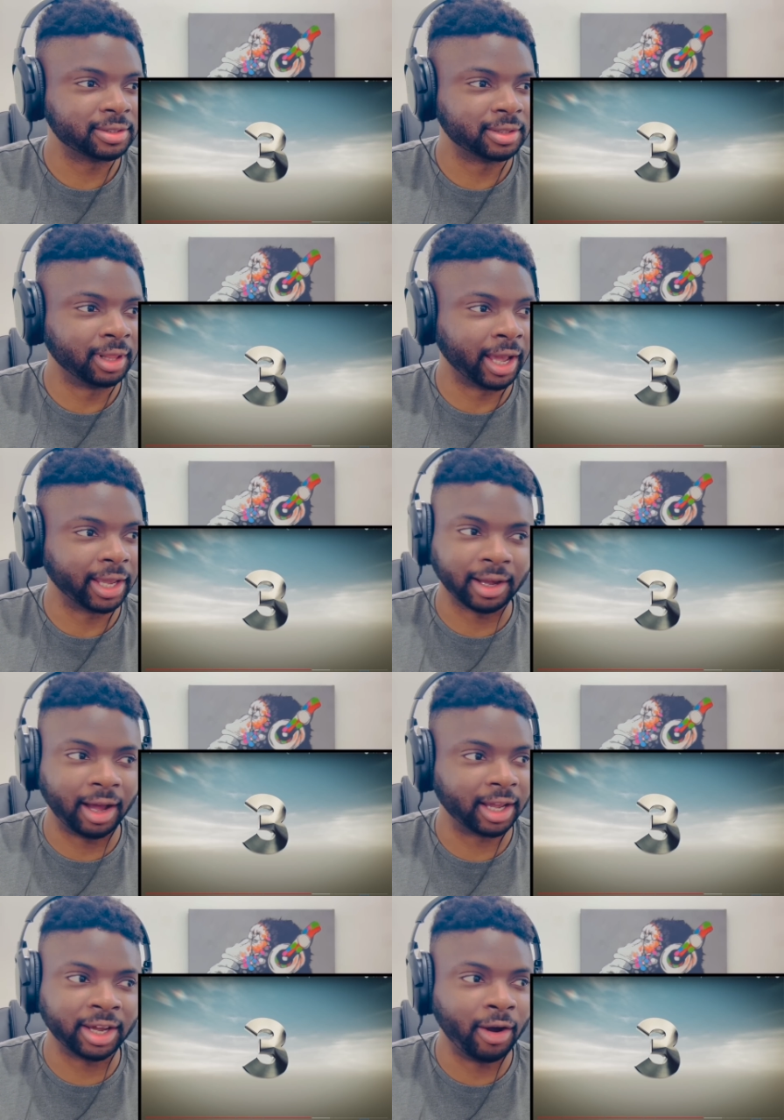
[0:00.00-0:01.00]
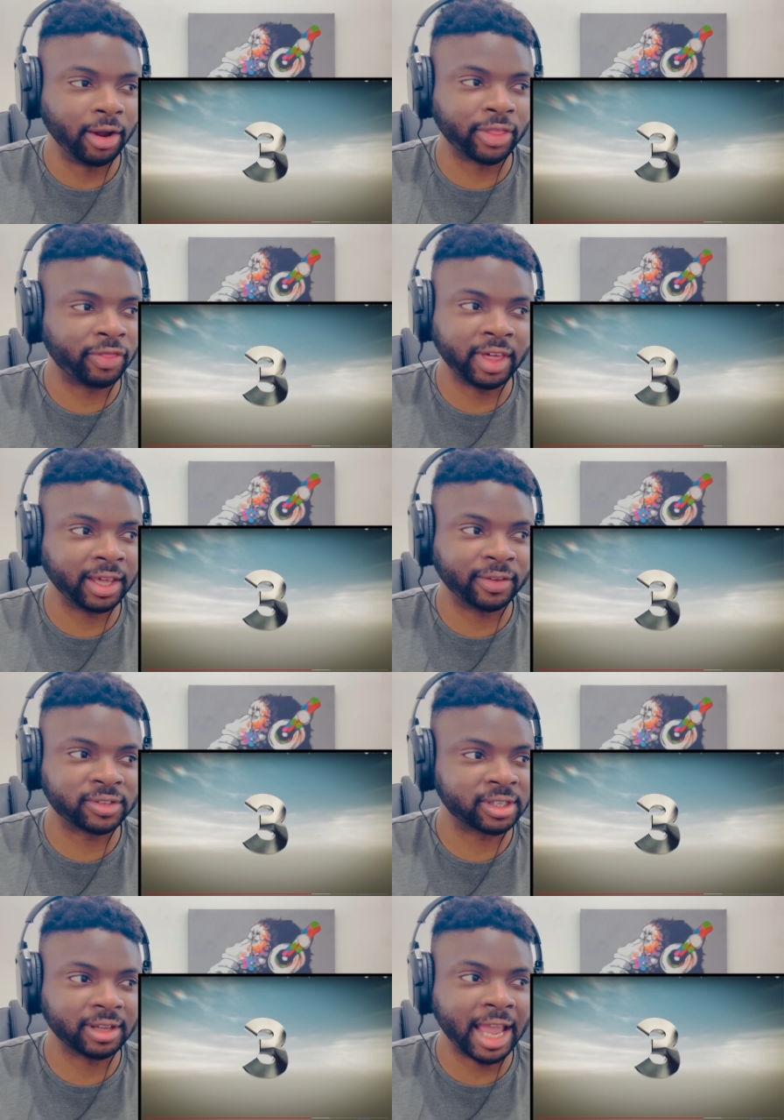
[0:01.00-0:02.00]
Like I can't think of
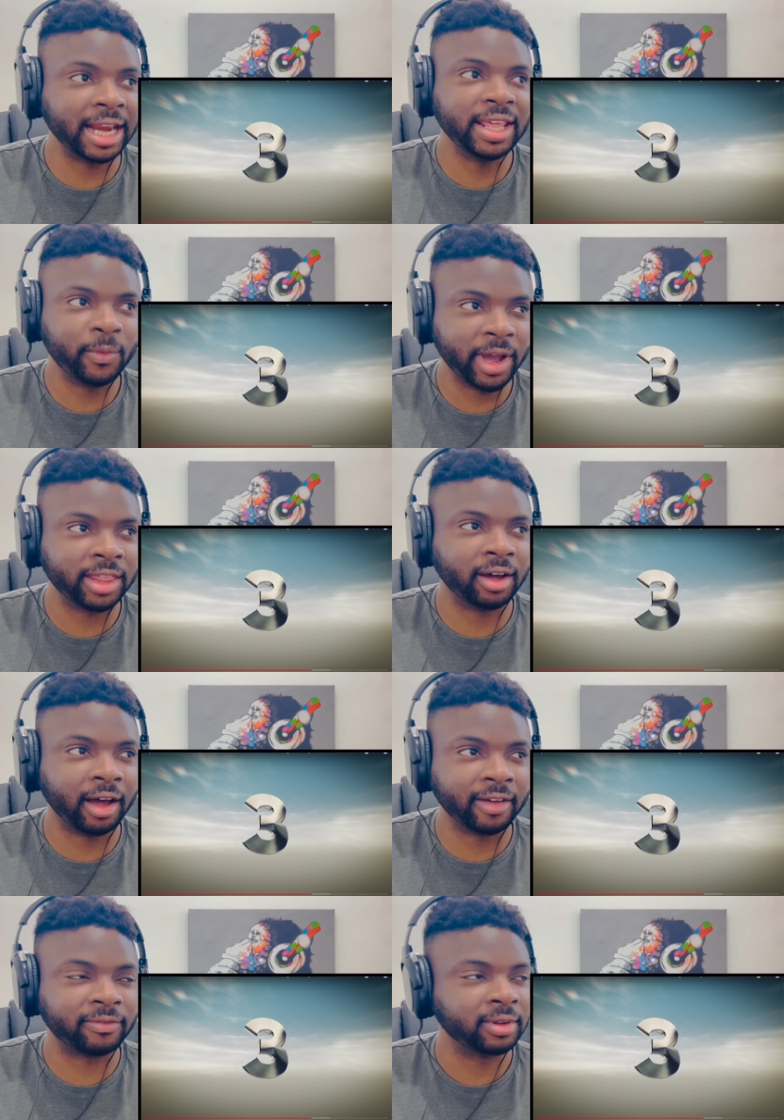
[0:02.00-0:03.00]
anywhere that I've